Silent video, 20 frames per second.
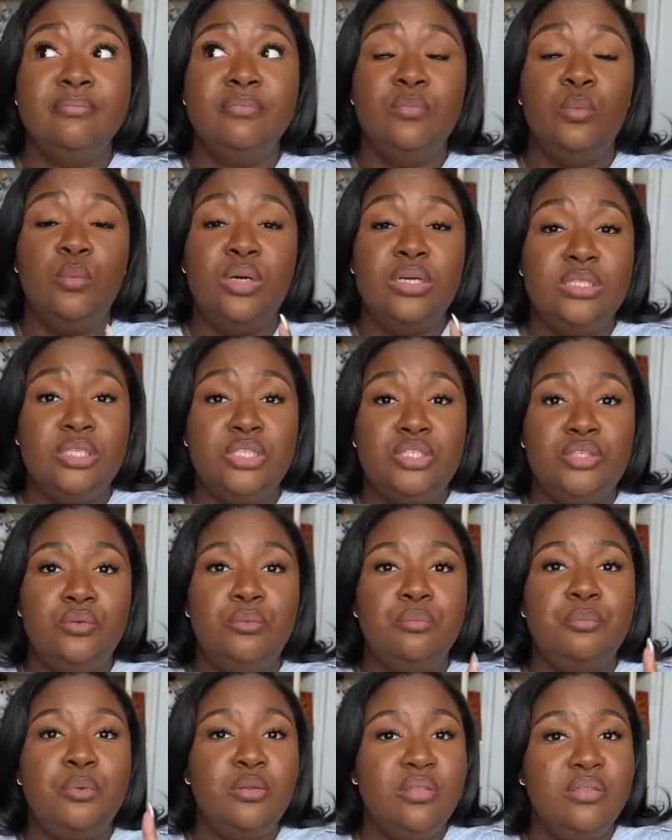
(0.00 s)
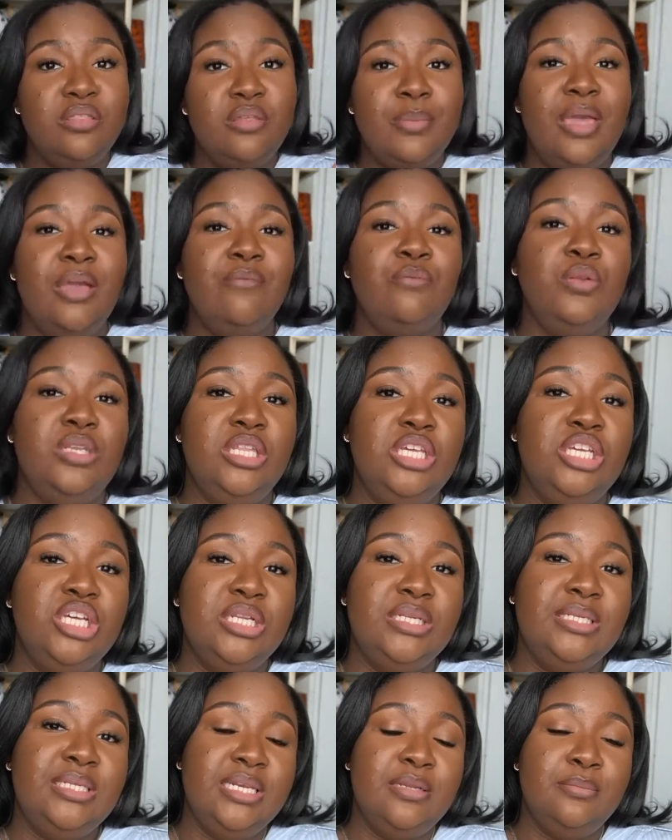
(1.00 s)
One of the two. Both of them have really
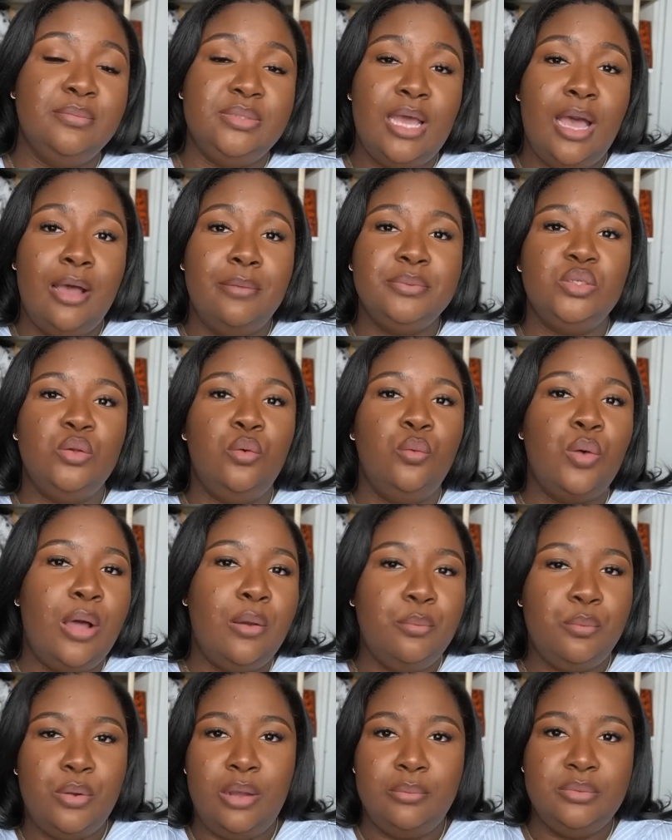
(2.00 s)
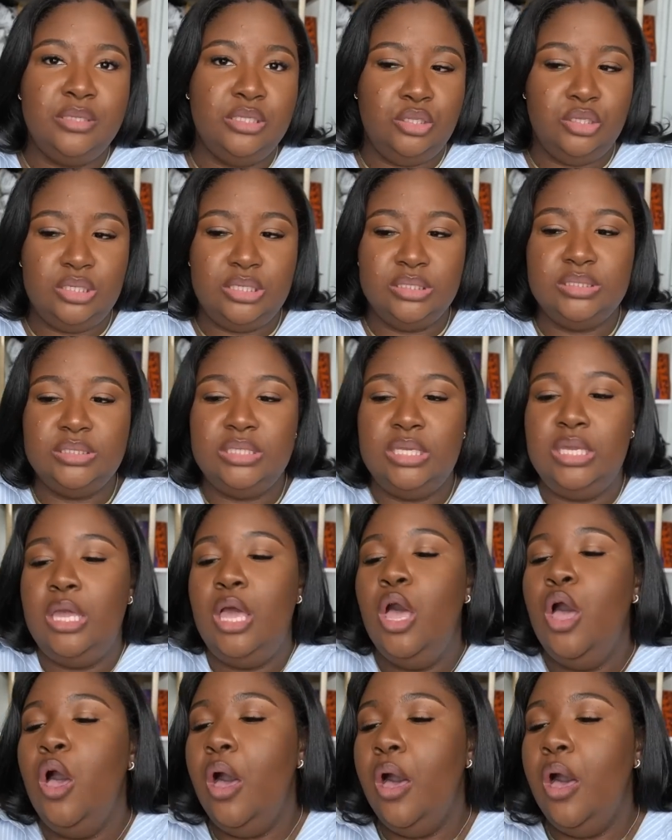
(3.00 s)
good denim tops, so I'll probably look and see